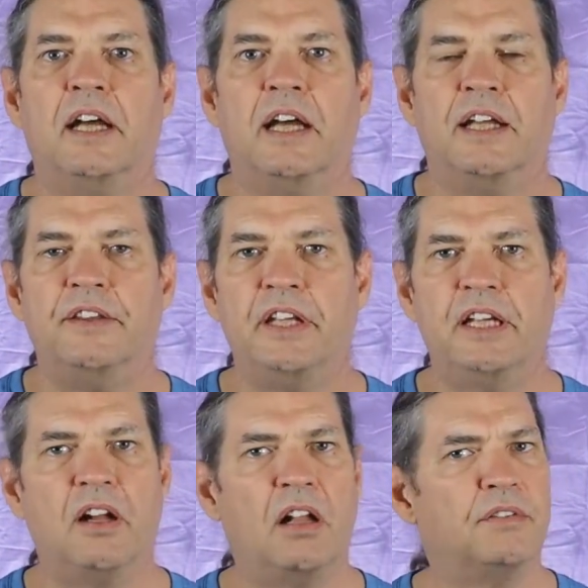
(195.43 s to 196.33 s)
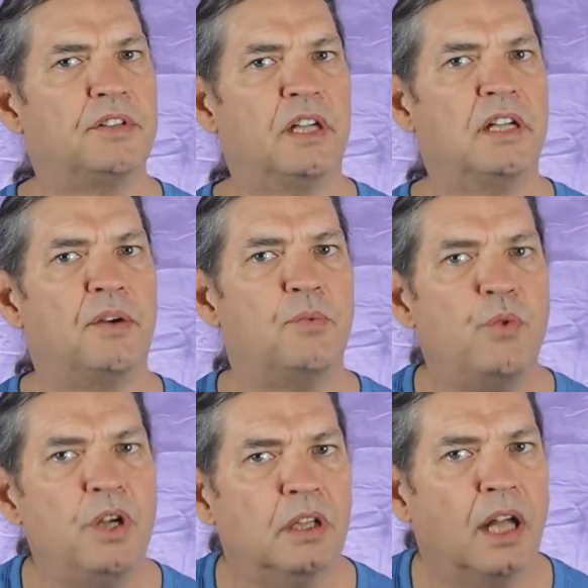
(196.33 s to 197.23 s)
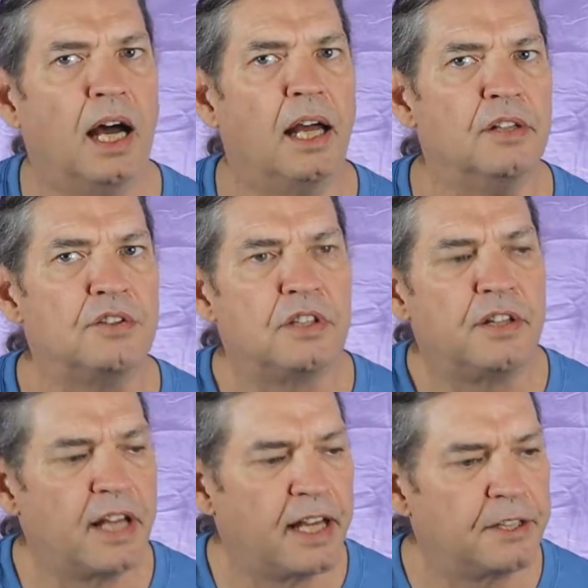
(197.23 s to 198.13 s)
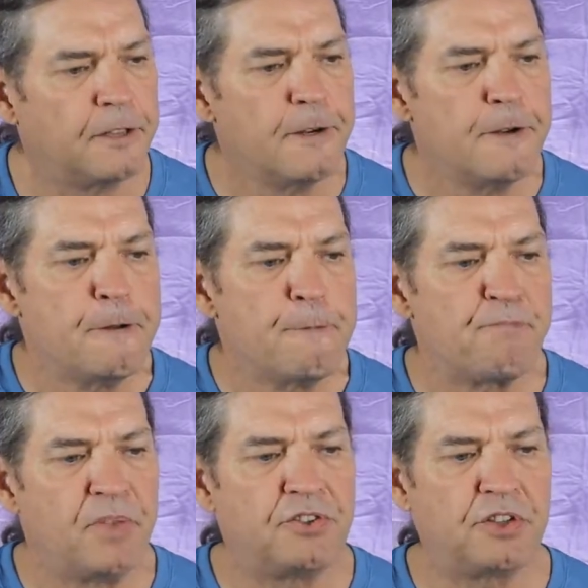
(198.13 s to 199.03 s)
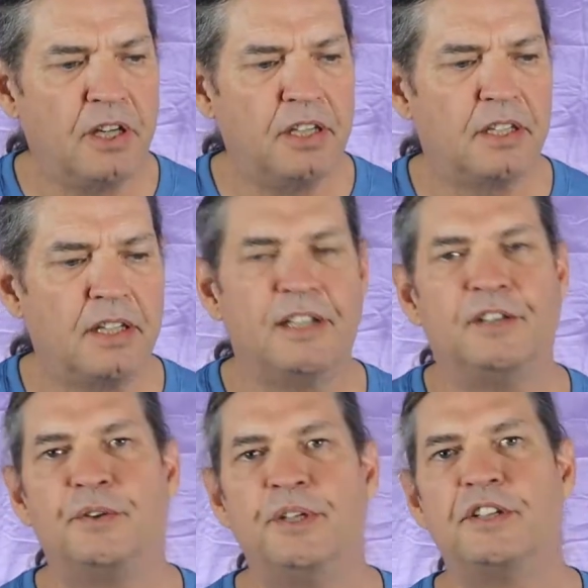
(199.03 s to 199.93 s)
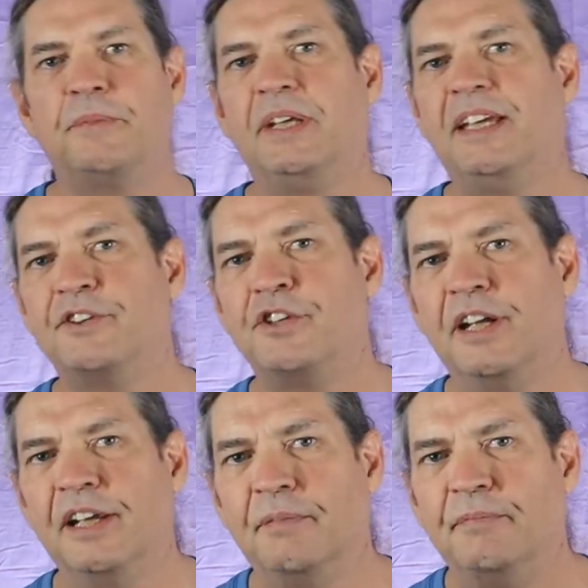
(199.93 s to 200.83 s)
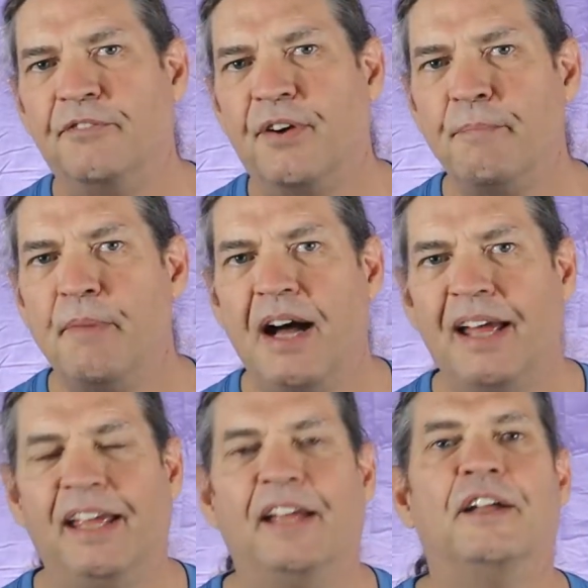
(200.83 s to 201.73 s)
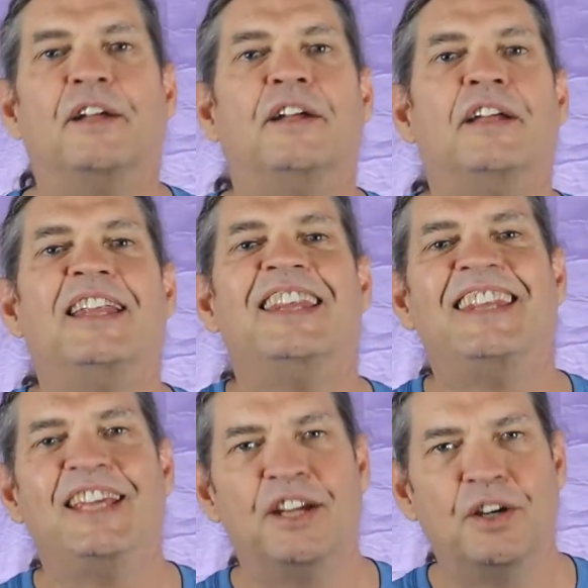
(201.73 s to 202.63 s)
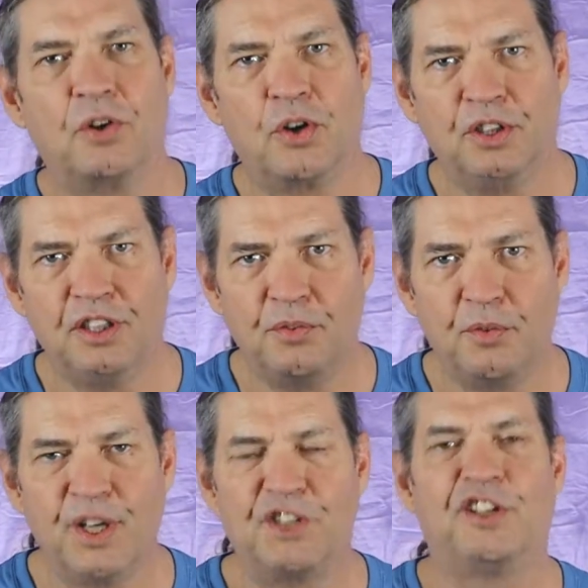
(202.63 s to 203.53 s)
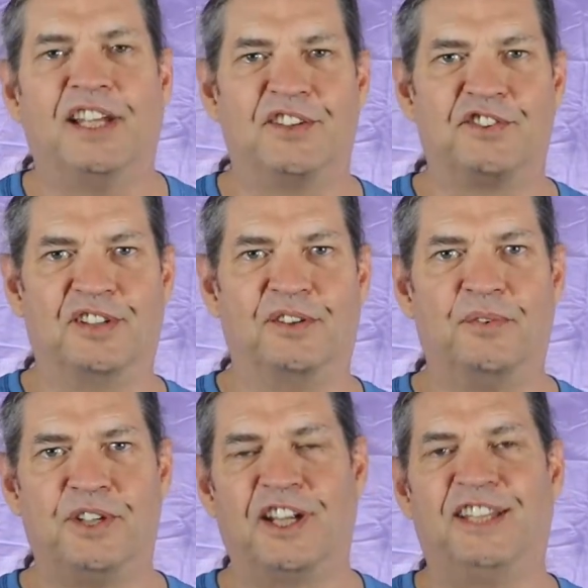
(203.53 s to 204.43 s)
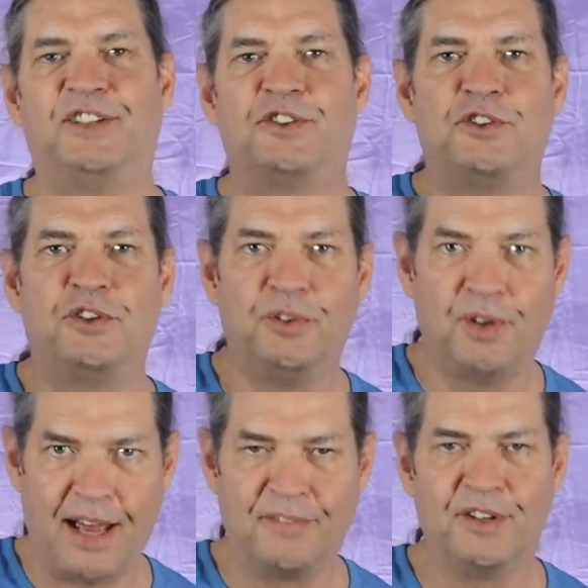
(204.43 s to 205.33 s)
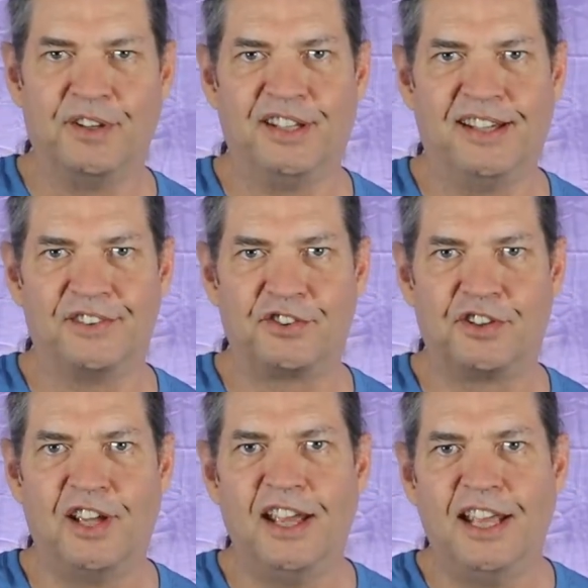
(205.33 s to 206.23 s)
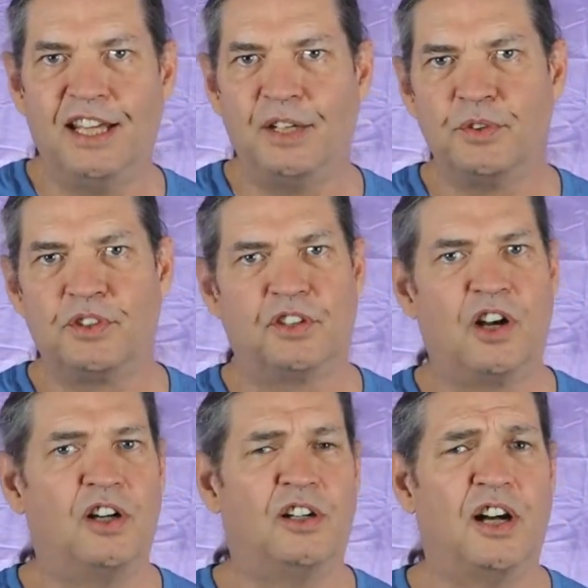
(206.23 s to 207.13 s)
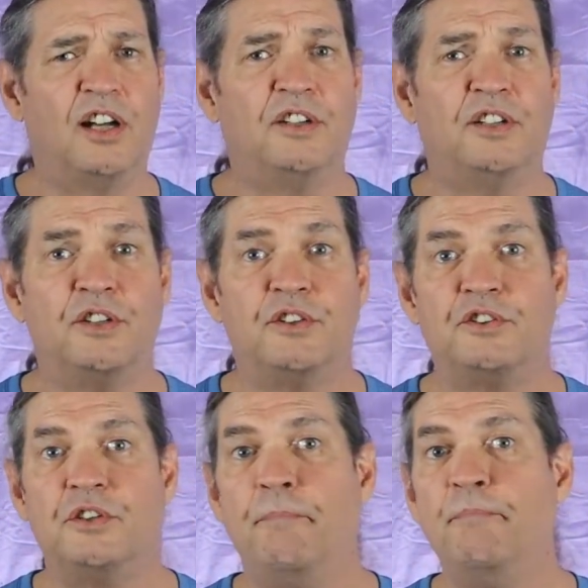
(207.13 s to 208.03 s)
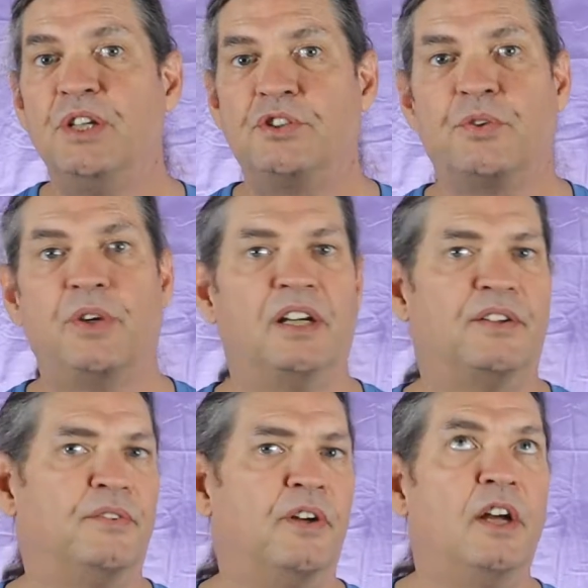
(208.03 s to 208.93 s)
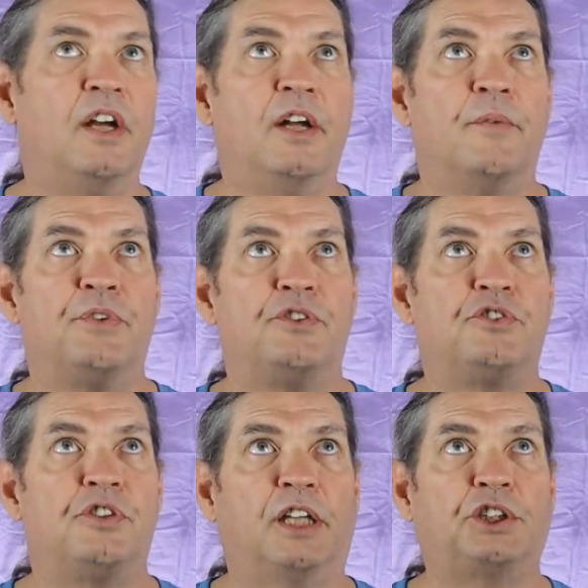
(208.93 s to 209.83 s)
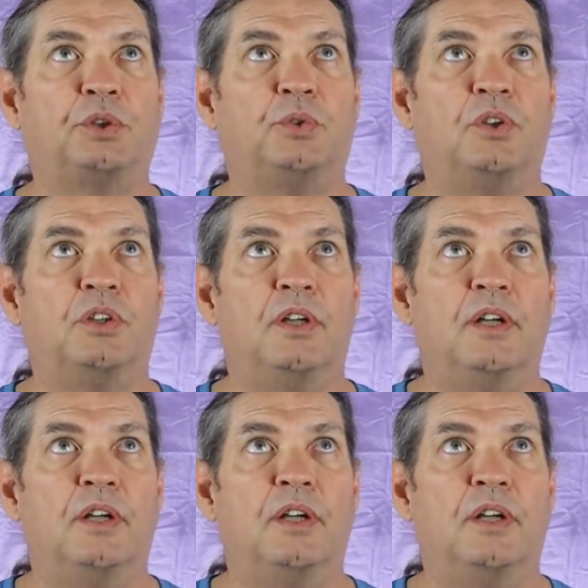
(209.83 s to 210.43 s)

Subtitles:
And then all of a sudden, I realized that I started doing something yesterday from my Think and Grow Rich lesson, which I listened to after this. And it was called On This Mystery of Sexual